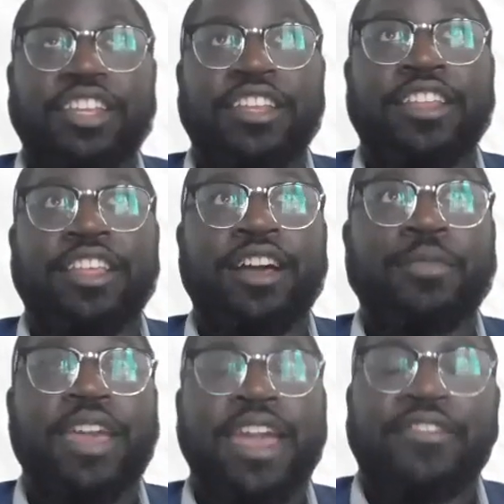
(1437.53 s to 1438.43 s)
And I
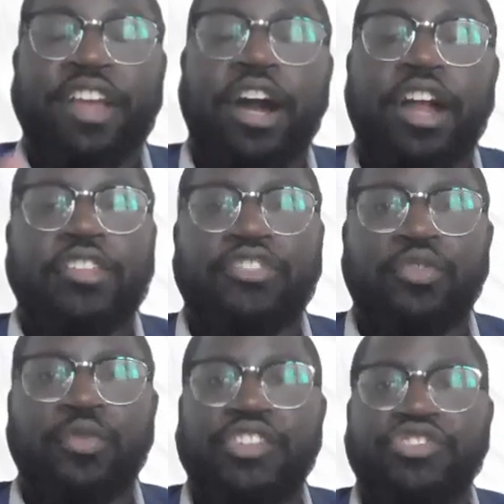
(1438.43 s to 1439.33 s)
want to ask an audience
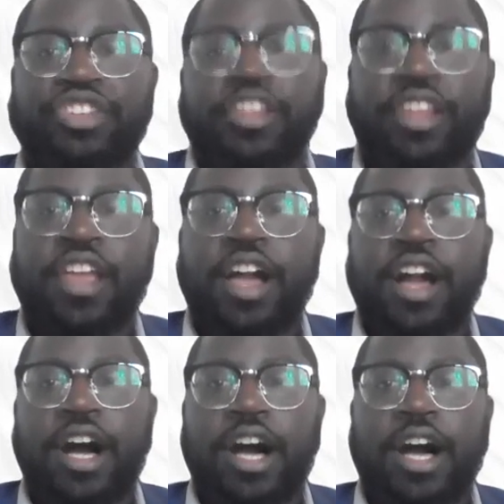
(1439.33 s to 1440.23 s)
question
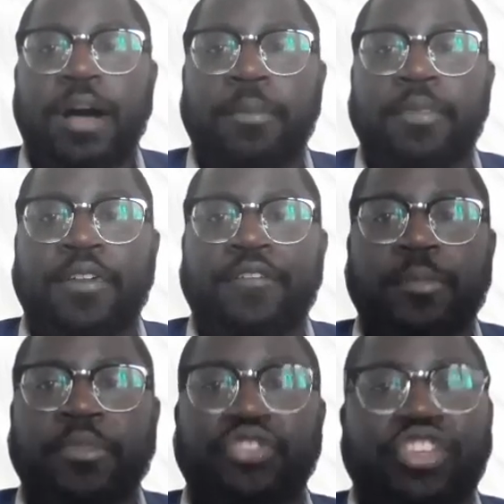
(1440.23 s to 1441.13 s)

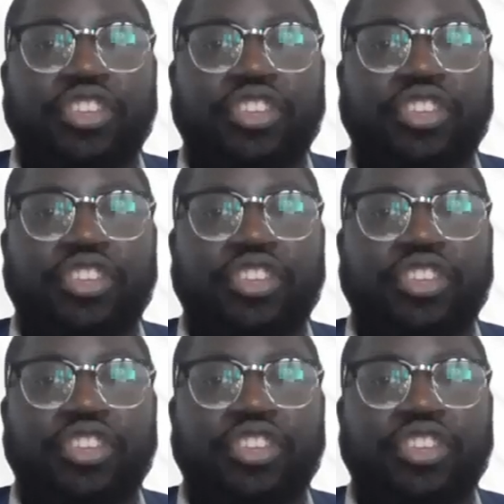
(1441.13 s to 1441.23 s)
from Mr.